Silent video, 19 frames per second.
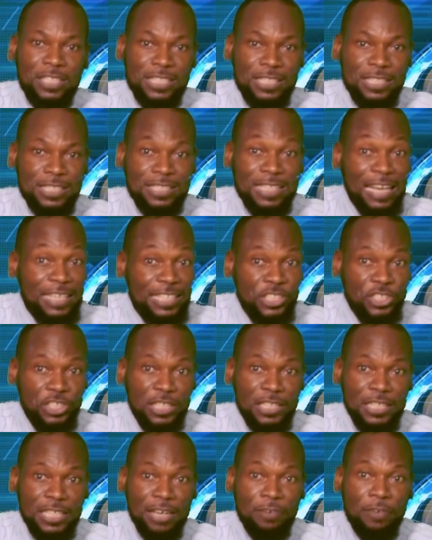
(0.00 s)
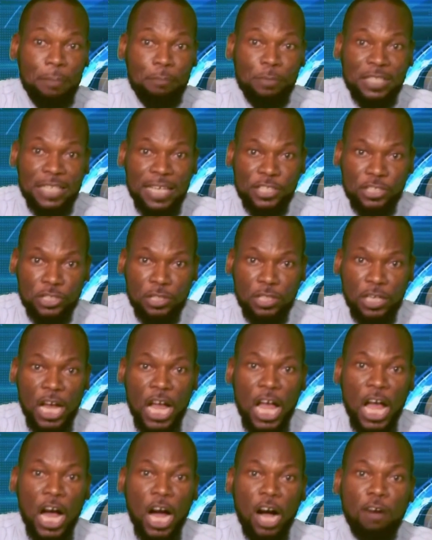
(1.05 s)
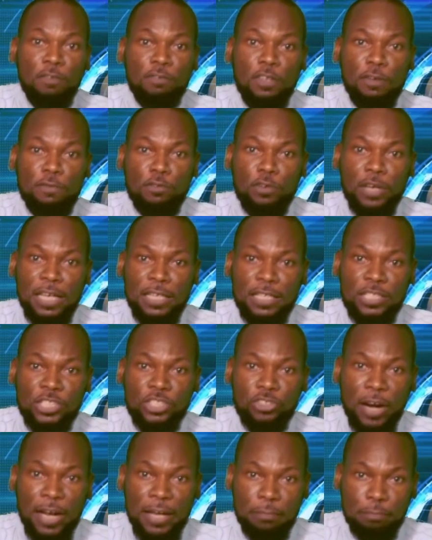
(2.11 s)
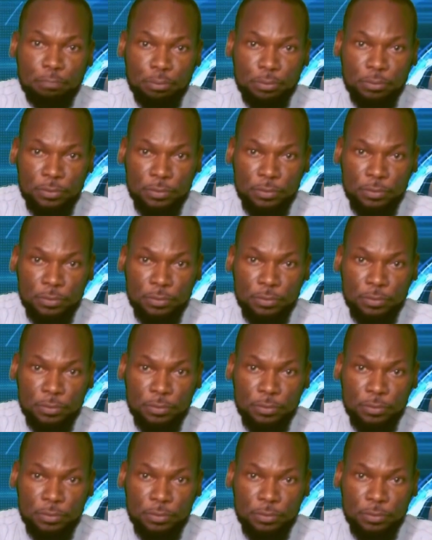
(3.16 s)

is tarnishing the reputation of the Fulani tribe.